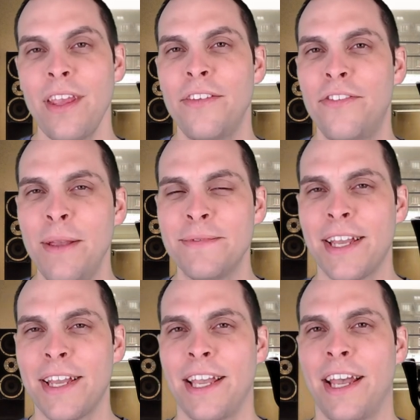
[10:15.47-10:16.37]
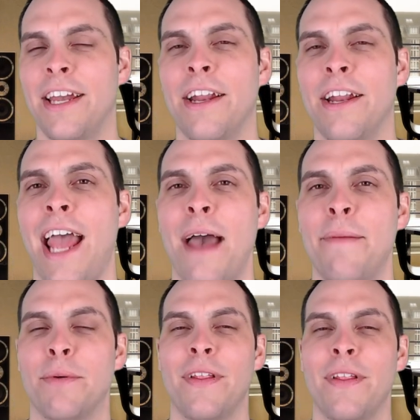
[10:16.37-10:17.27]
It seems like an
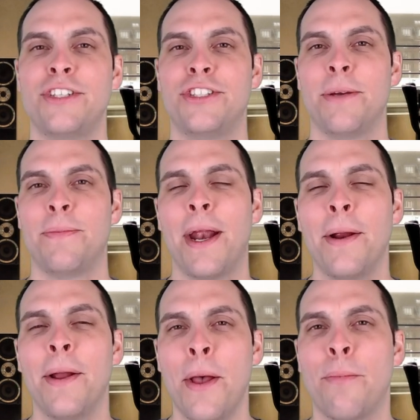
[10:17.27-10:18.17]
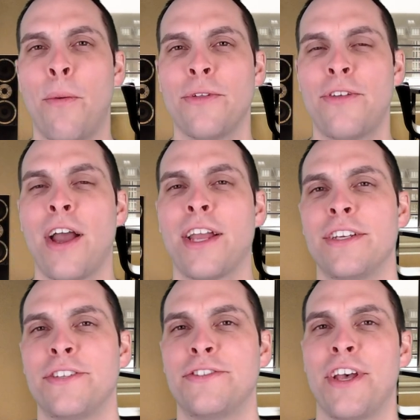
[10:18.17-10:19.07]
unhappy relationship there, but we'll talk in
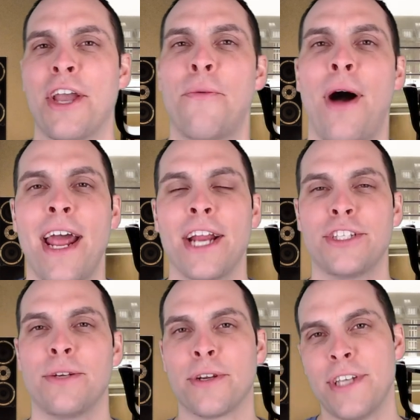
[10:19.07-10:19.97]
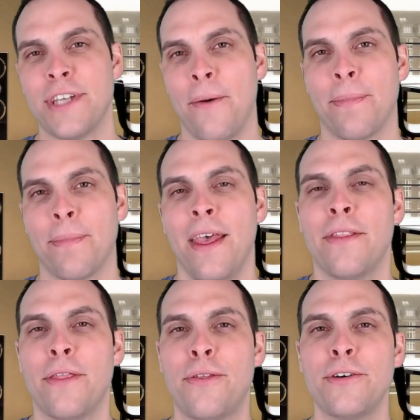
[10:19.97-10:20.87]
just a second why it actually works out.
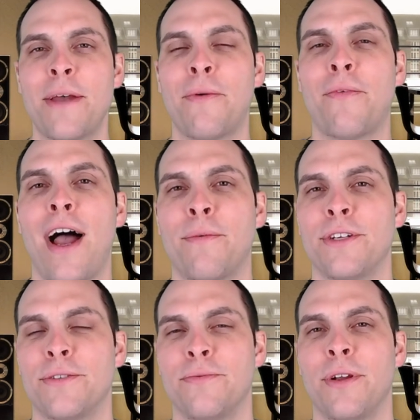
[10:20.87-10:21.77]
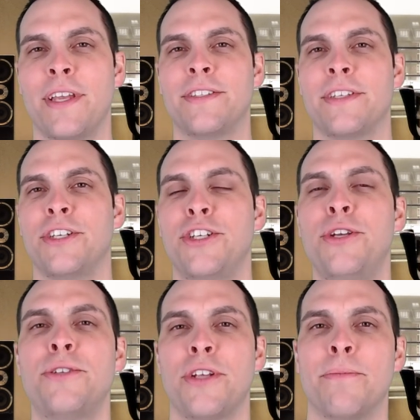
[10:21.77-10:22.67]
The third type of rock, which really isn't
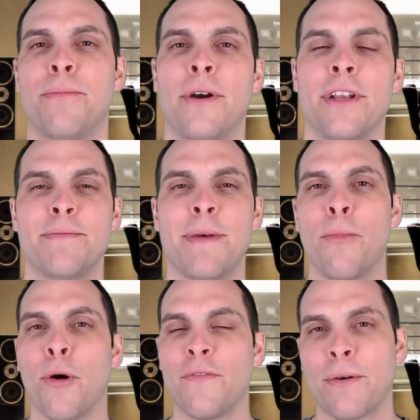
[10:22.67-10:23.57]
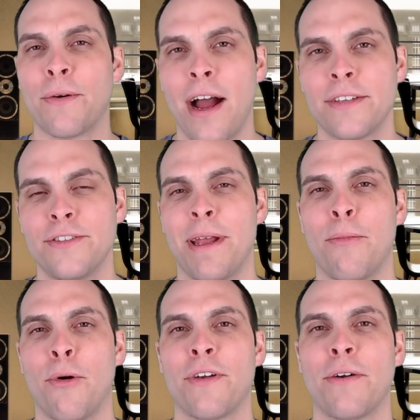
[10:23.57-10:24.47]
hugely important, is metamorphic rock. So,
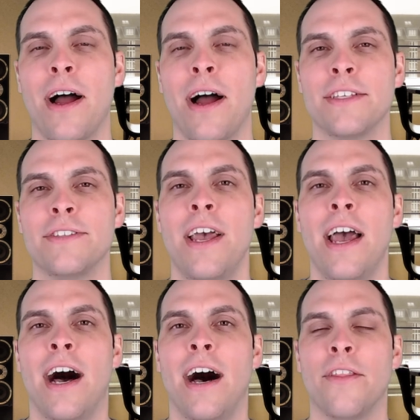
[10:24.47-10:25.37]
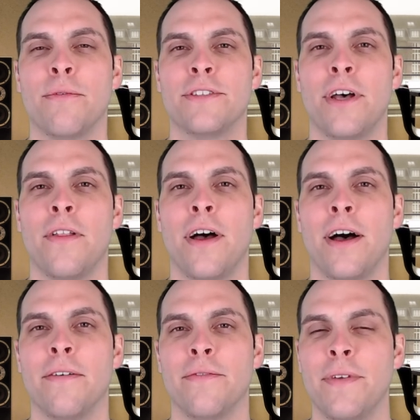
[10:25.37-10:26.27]
metamorphic rock is uh, the result
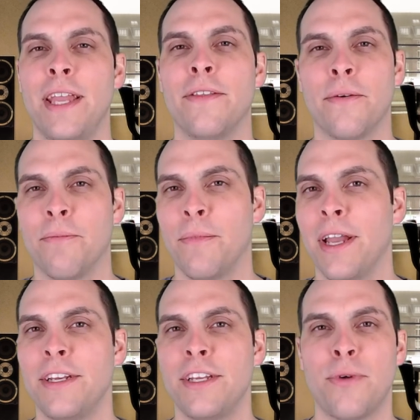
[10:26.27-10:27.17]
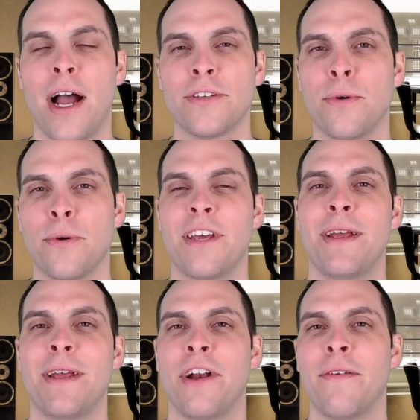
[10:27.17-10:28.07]
of either igneous rocks or
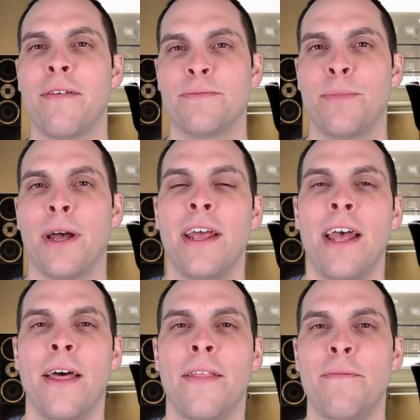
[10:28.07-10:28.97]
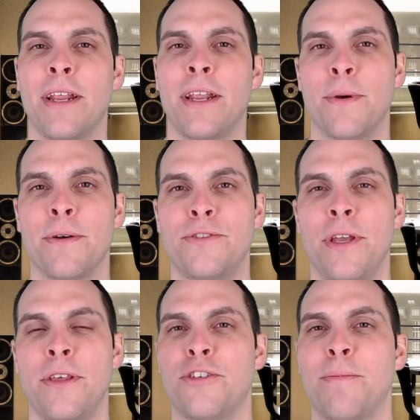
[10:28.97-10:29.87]
sedimentary rocks, but they've been exposed to
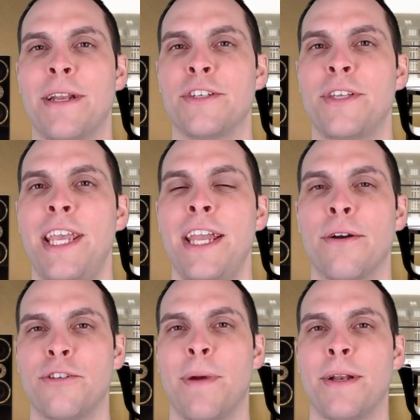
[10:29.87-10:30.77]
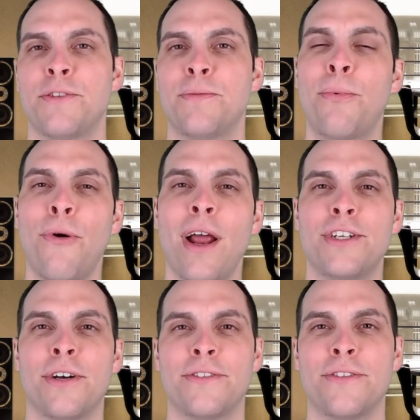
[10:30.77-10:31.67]
either tremendous heat or tremendous
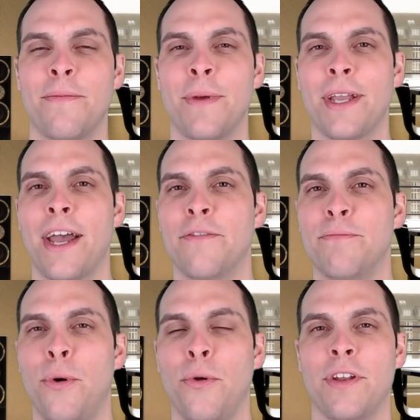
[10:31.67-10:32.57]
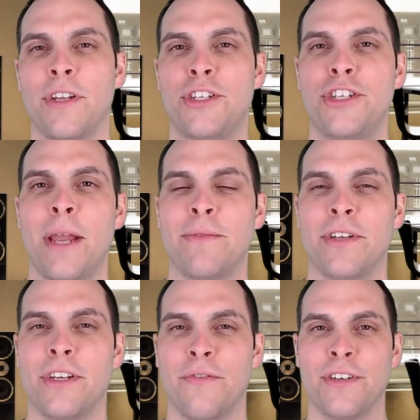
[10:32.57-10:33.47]
pressure, so they've been kind of molded and shaped
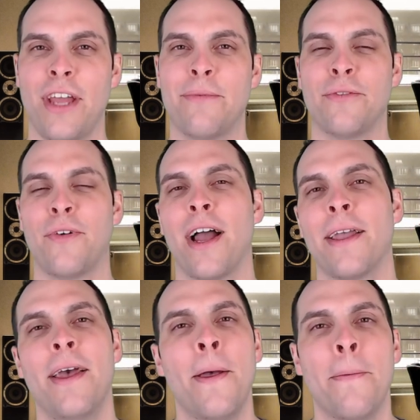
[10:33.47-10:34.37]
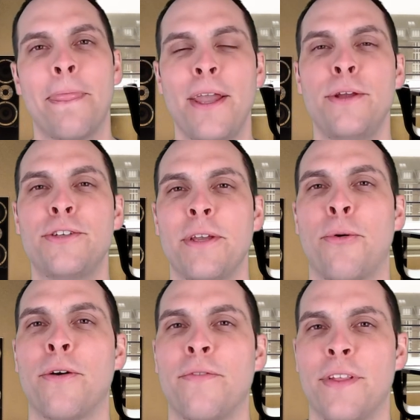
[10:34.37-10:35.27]
into different types of rock. Not usually
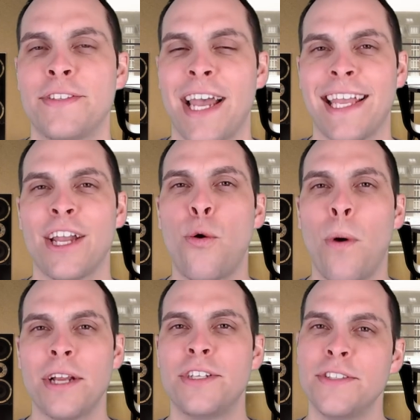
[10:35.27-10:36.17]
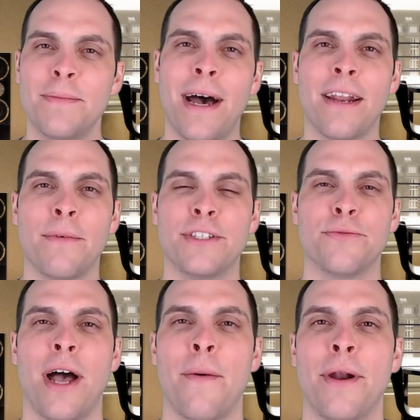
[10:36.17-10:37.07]
important for this. I get questions about it, which is
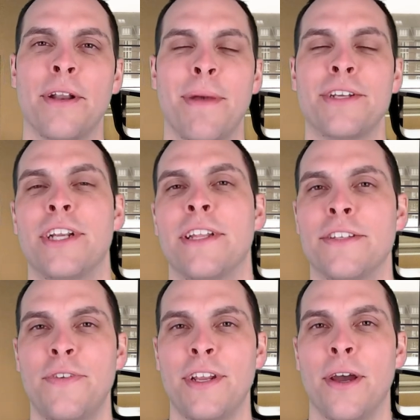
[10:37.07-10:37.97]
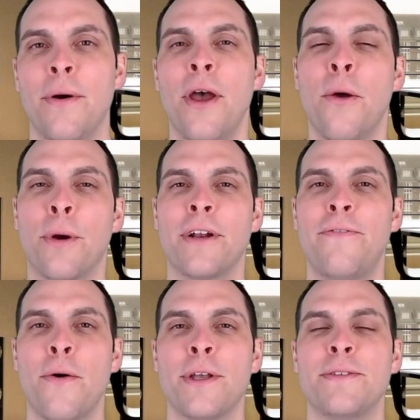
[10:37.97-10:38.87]
why I wanted to mention it in this video. We're going to
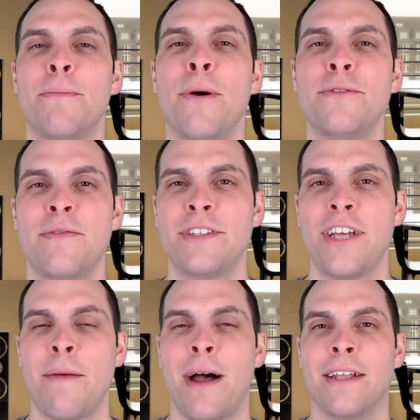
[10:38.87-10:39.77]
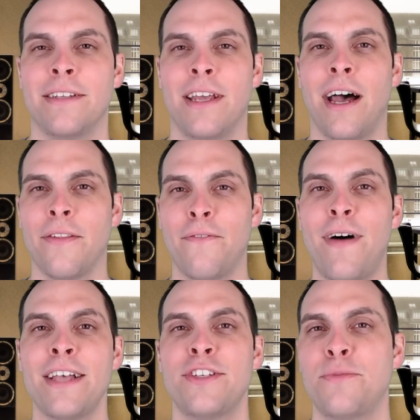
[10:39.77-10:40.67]
focus most of our time on, on the
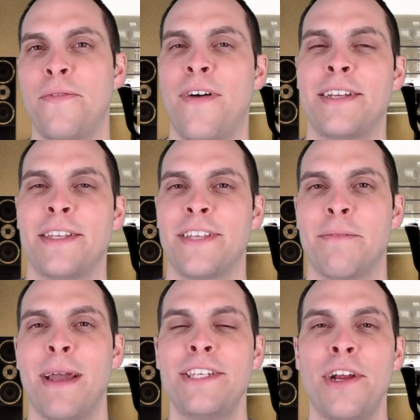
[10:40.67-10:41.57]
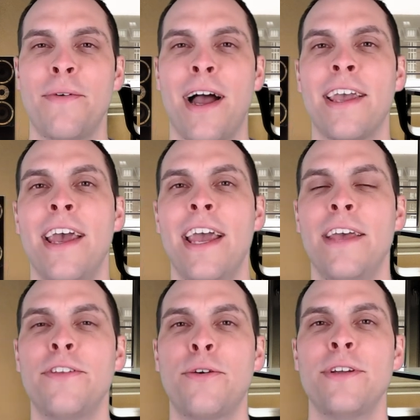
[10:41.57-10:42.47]
fossils we find in sedimentary rock
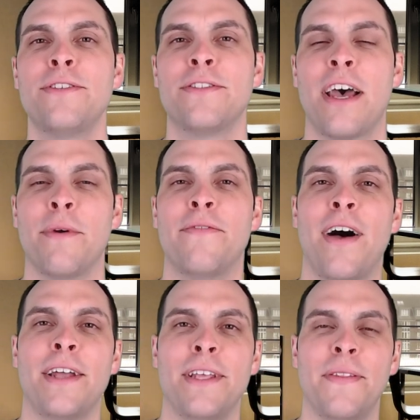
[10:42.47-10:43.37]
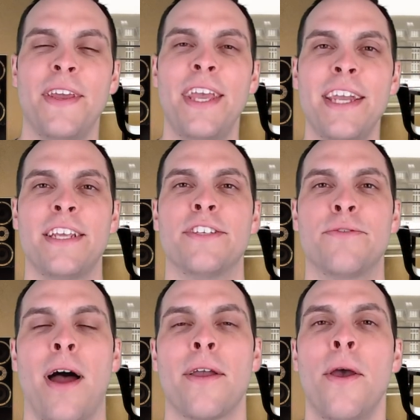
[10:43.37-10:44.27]
and the crystals that we find in the igneous
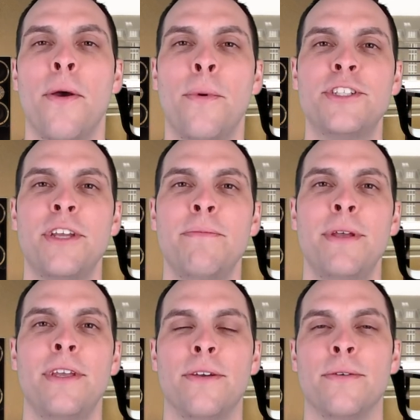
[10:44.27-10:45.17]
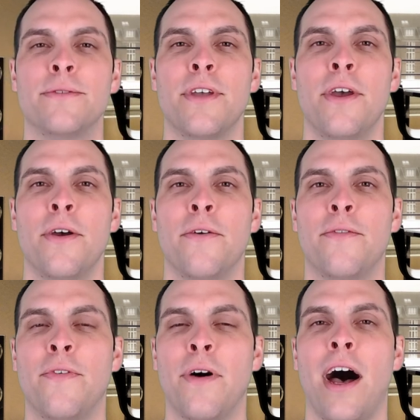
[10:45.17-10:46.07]
rock, which can be used
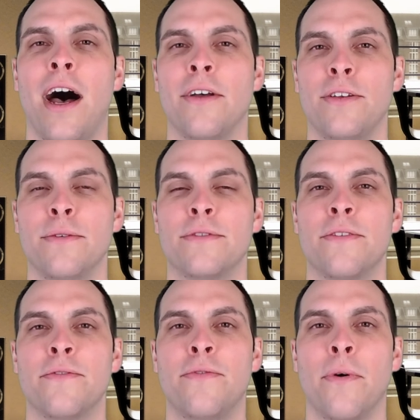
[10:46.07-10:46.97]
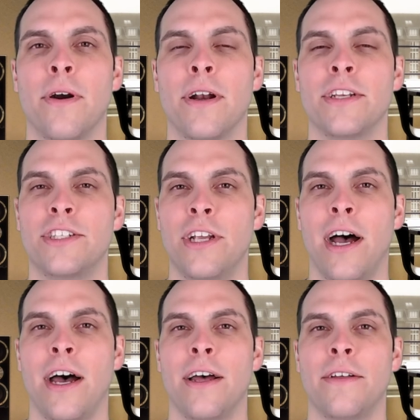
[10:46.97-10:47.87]
uh, used for,
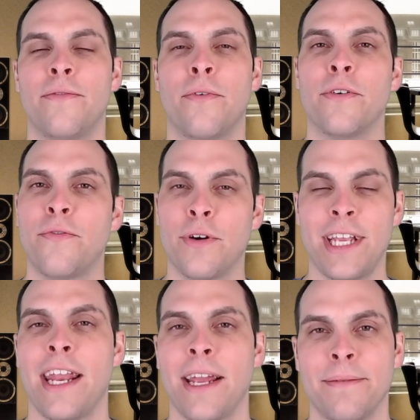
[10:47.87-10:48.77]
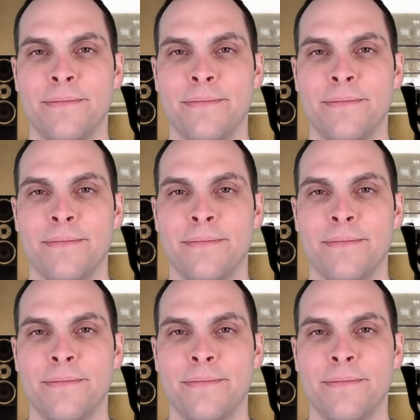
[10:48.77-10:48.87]
uh, for, for dating.